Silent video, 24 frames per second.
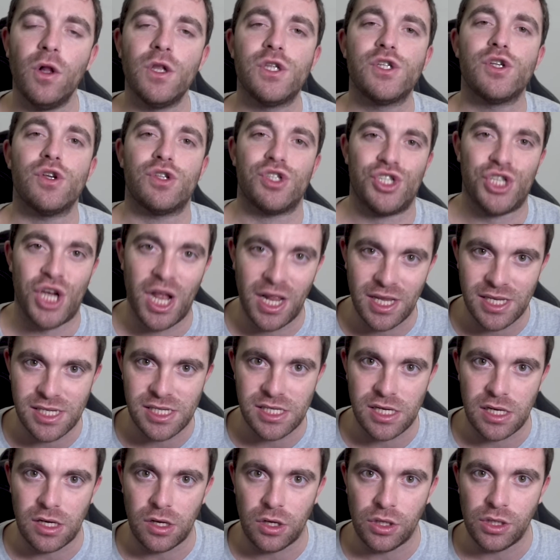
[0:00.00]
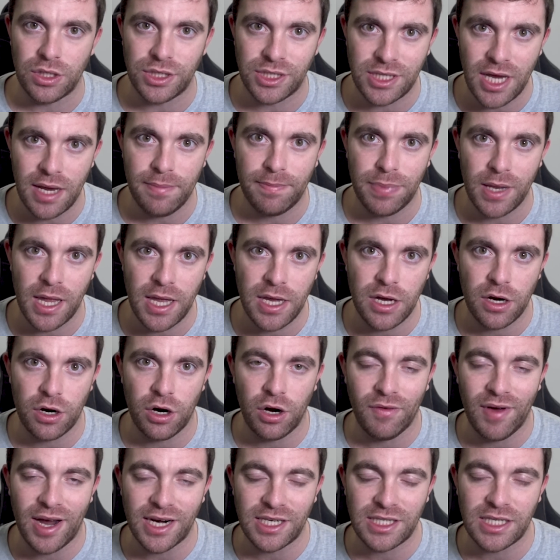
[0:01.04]
also Chelsea on the same player
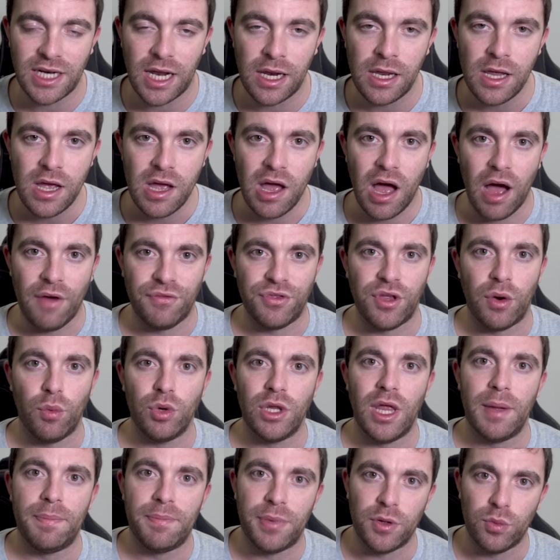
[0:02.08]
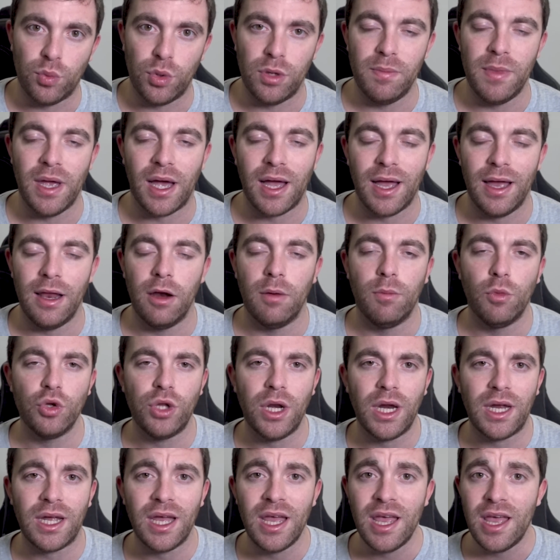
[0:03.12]
of Arsenal after what happened with Mikhailo
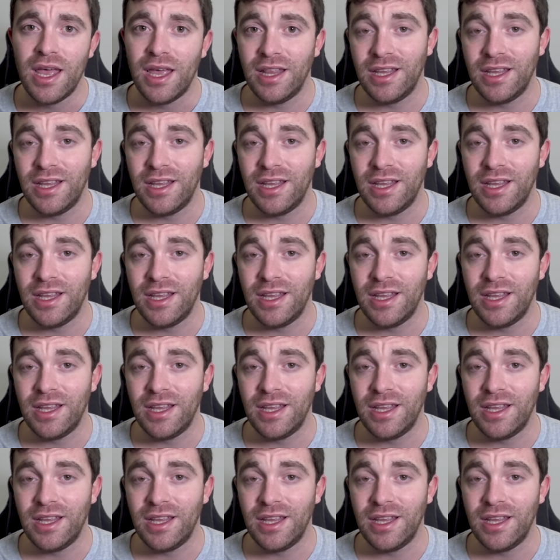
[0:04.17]
Mudrik.